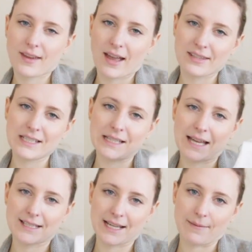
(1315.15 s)
I think
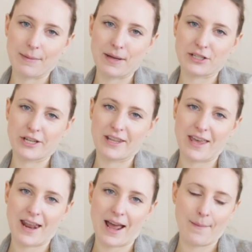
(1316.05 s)
last time I mentioned
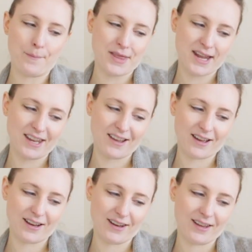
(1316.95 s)
that I'm planning
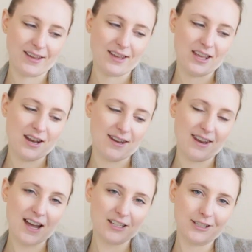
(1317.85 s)
on
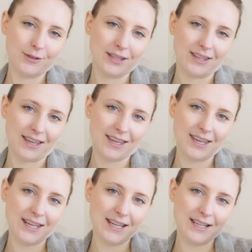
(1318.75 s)
not doing the
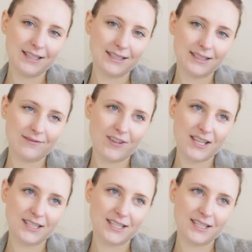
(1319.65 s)
kitties'
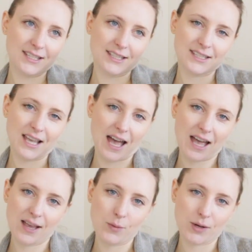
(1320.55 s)
faces.
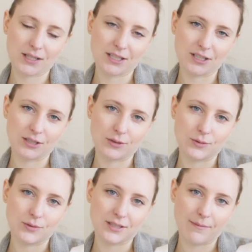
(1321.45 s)
I want to
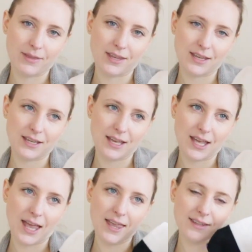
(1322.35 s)
do something
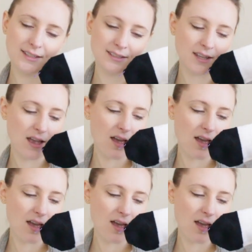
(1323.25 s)
else.